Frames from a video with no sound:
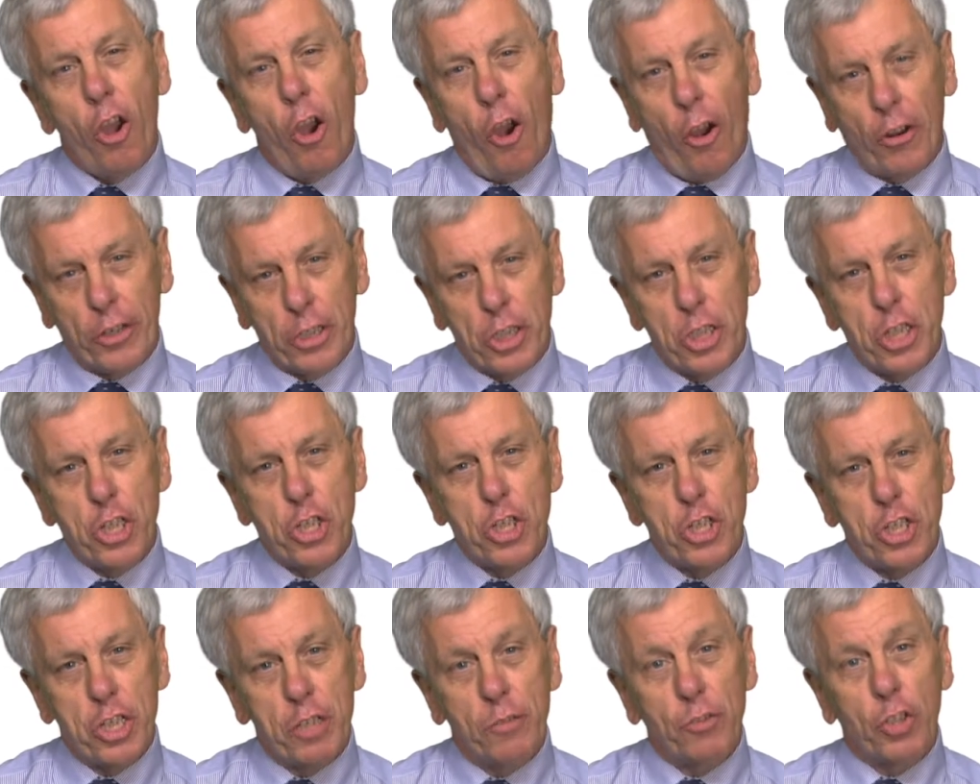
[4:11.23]
on
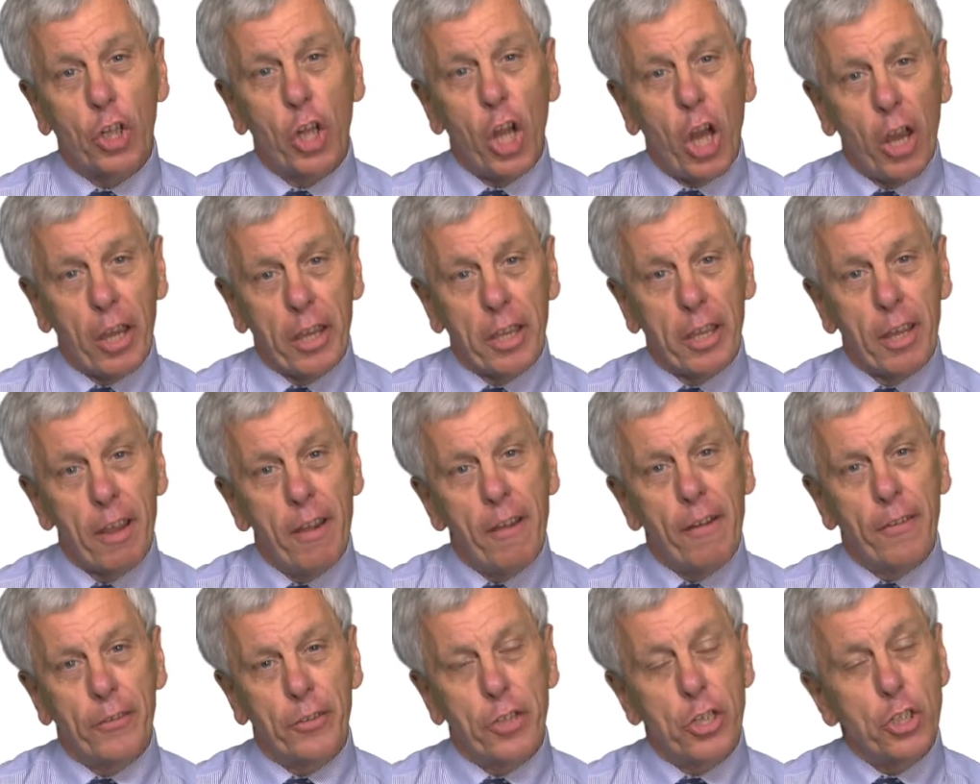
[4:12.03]
initiatives like
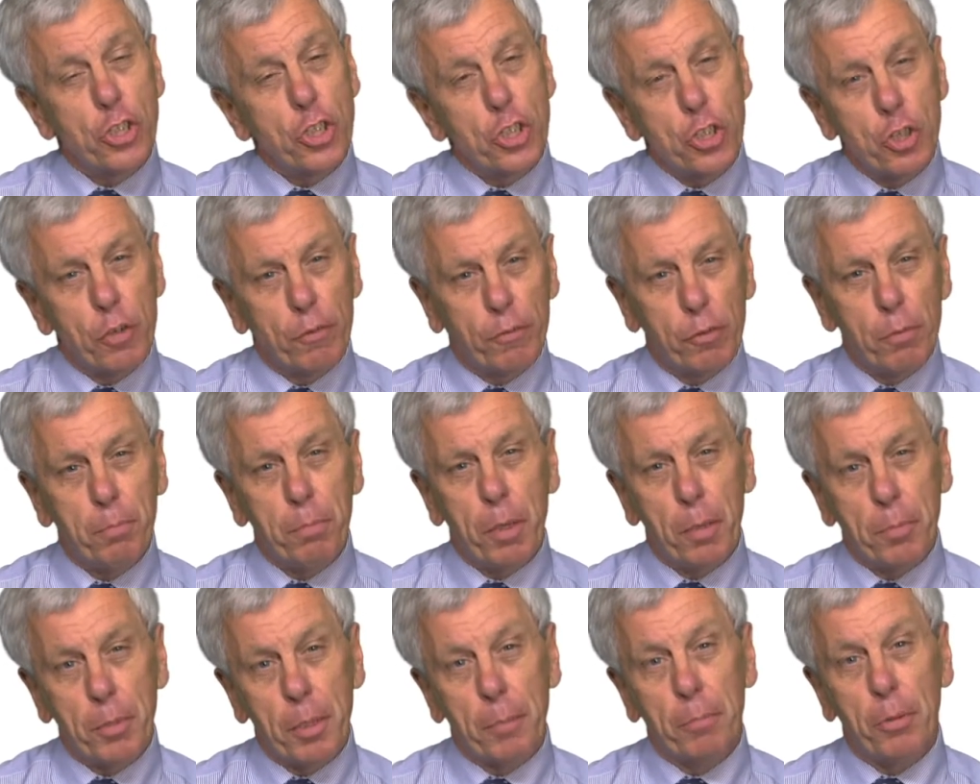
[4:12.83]
the Institute for
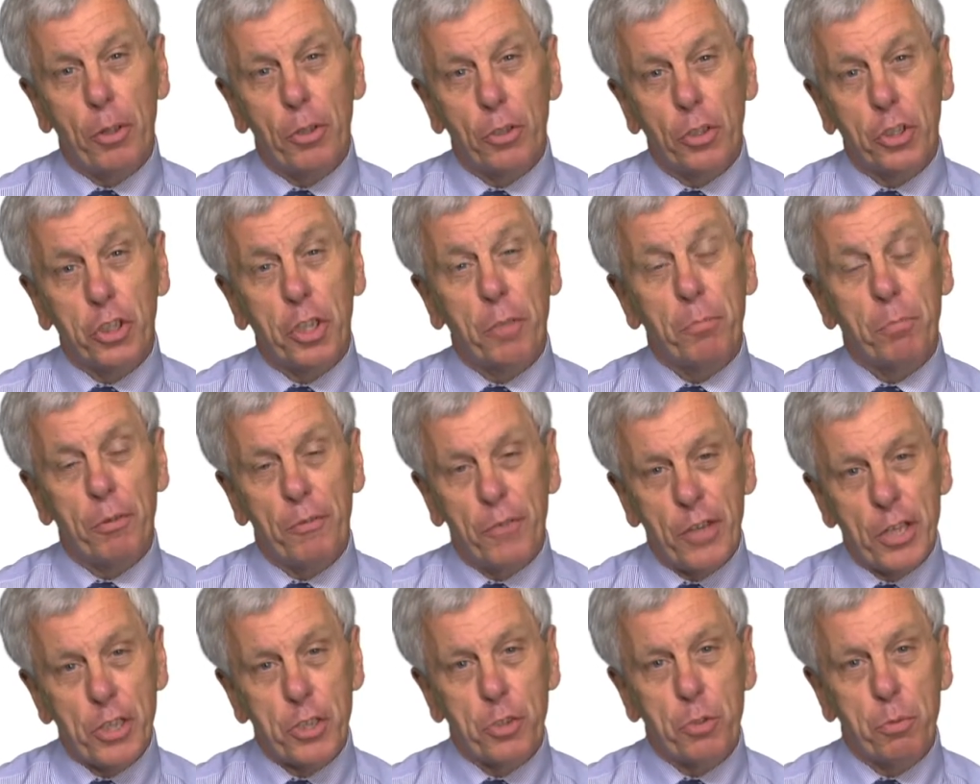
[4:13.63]
Public Policy and
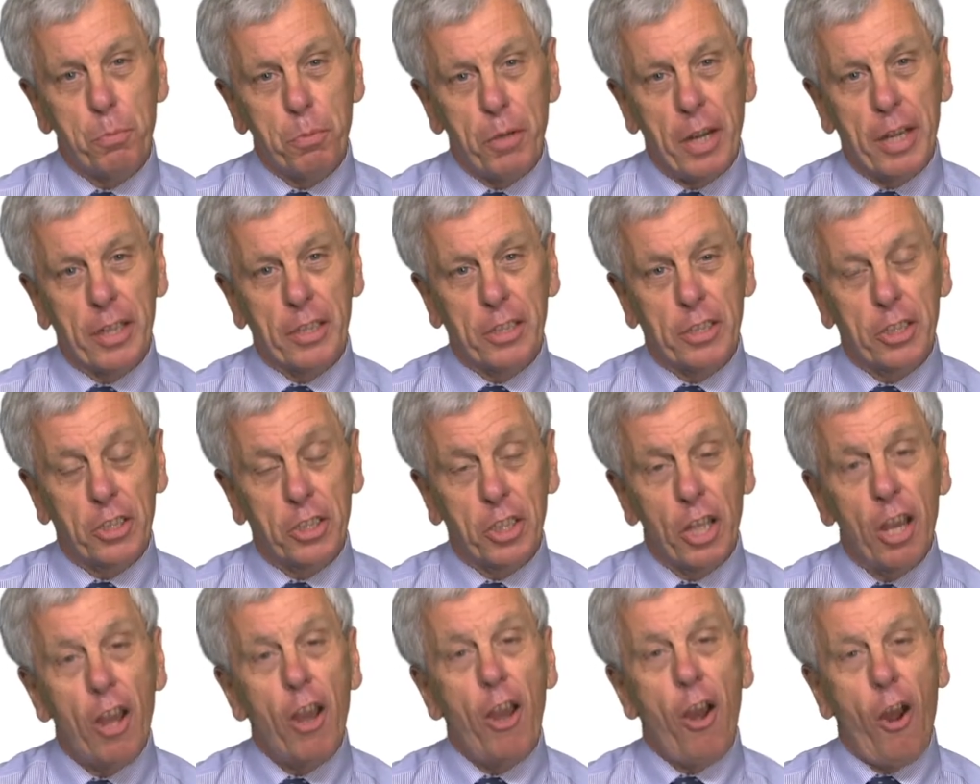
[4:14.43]
Professional
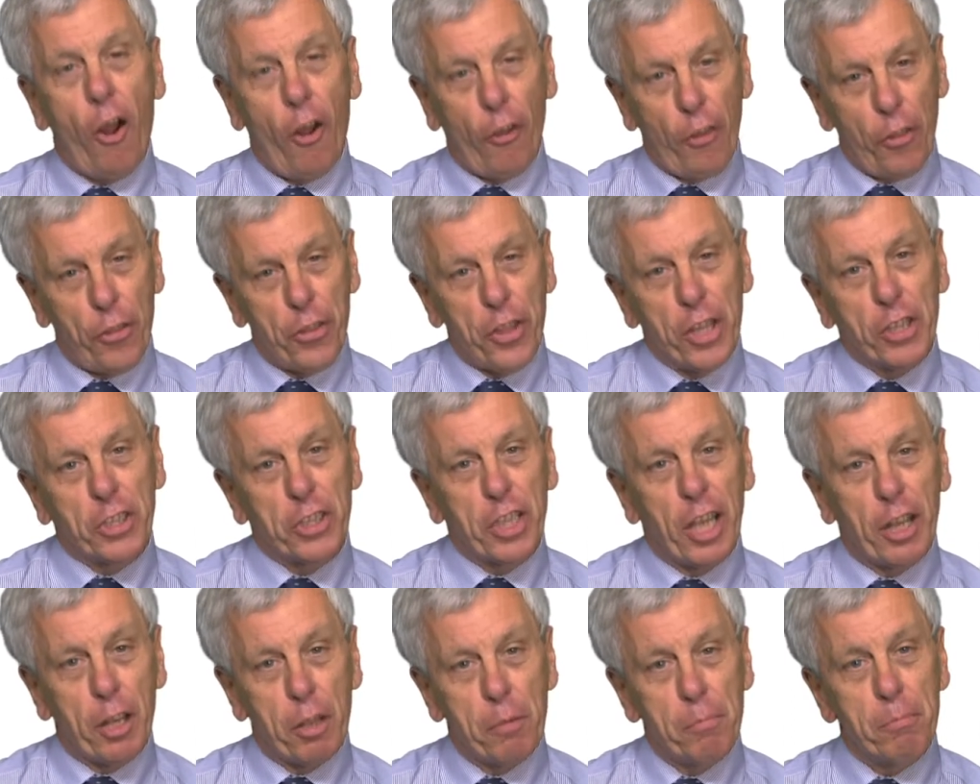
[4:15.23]
Practice are the things
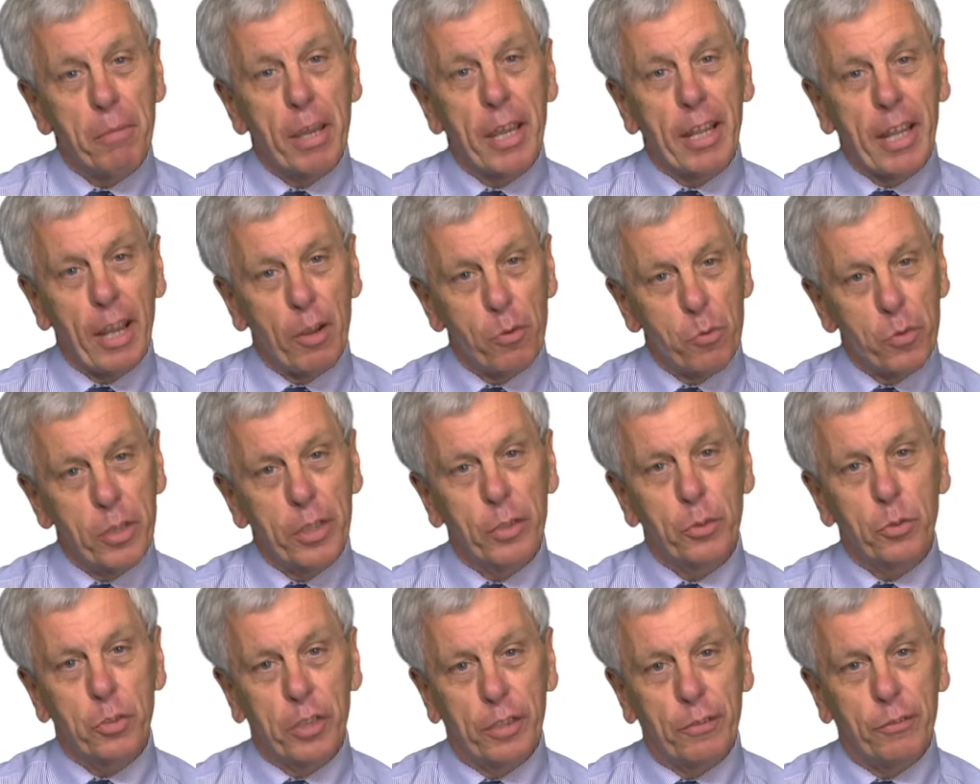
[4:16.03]
that can make a
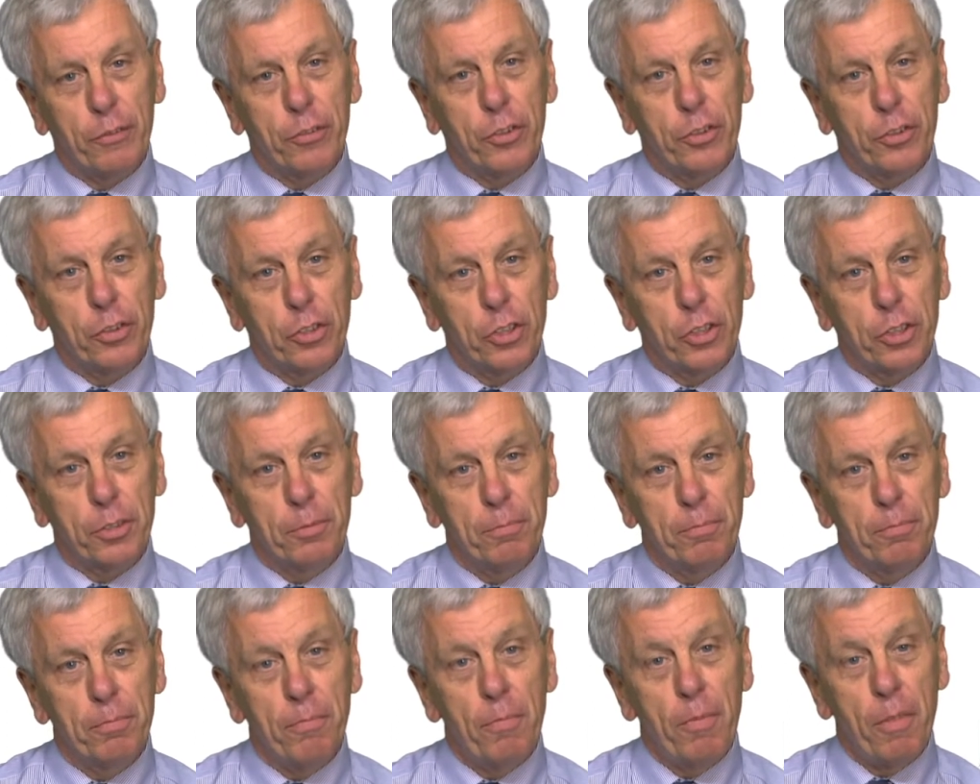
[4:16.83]
real difference.
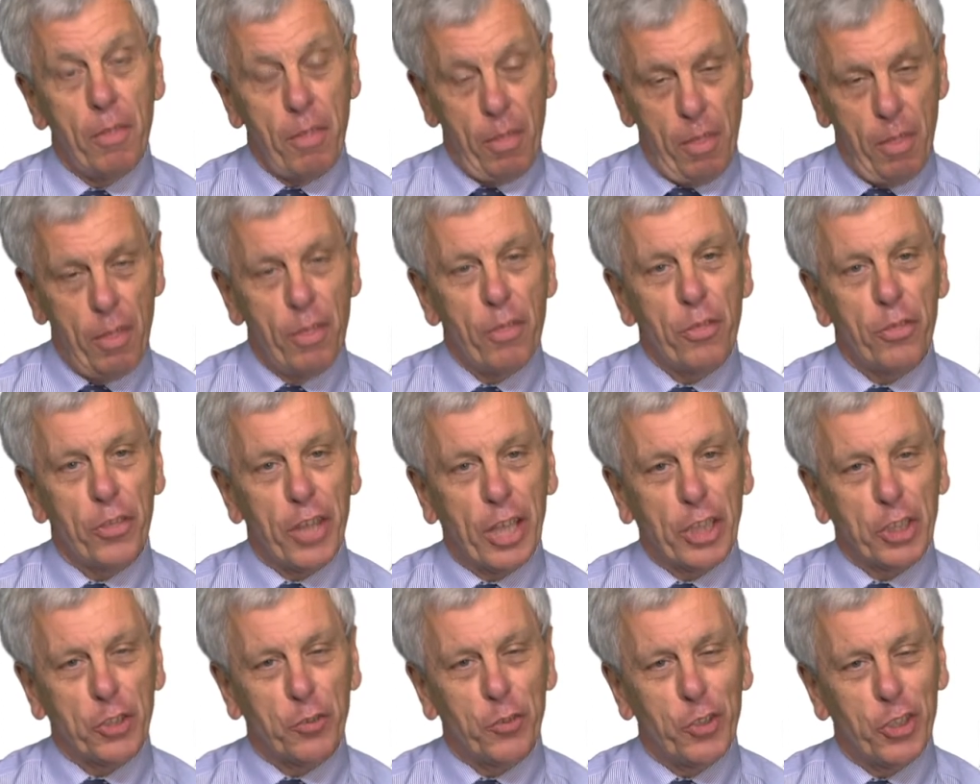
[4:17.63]

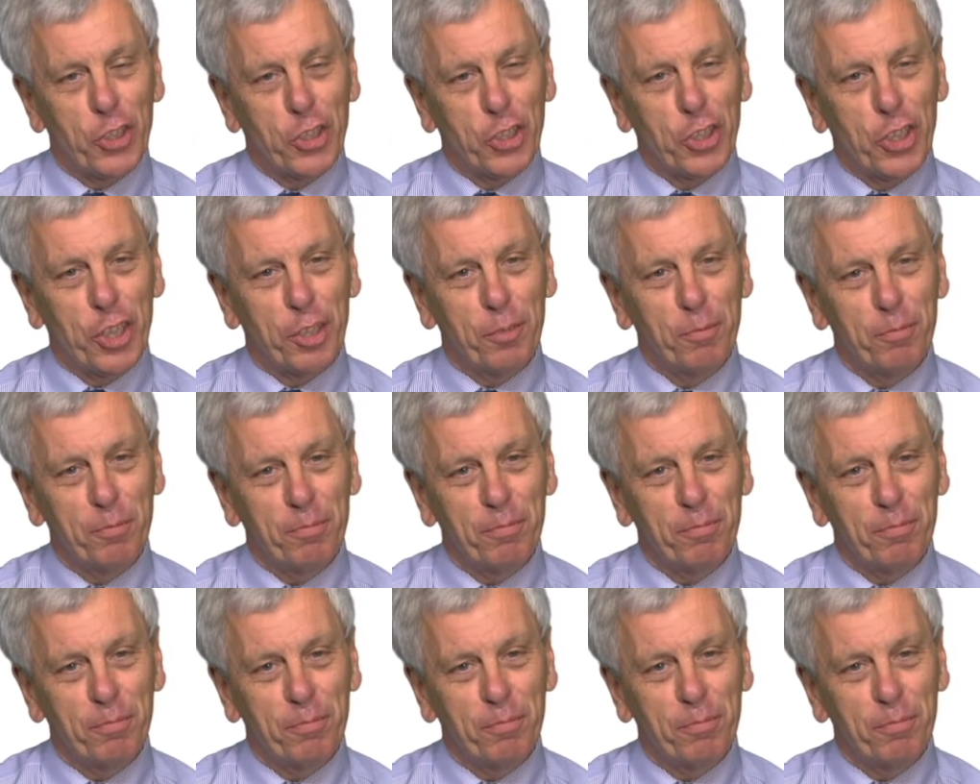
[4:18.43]
Thanks for listening.